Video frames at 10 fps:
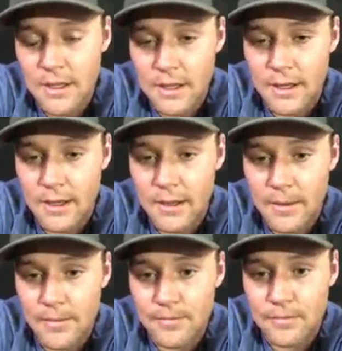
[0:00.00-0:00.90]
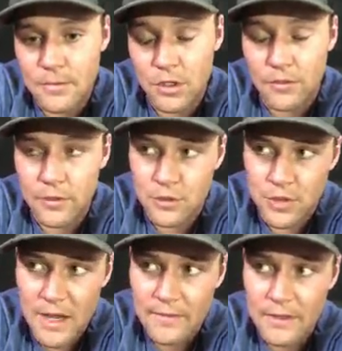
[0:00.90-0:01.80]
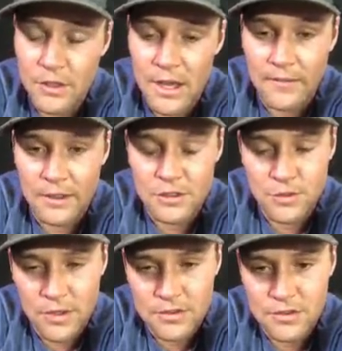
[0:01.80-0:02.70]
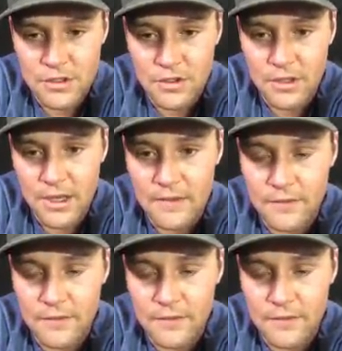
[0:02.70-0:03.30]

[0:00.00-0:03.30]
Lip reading: if you're traveling, you have like stressors in your life,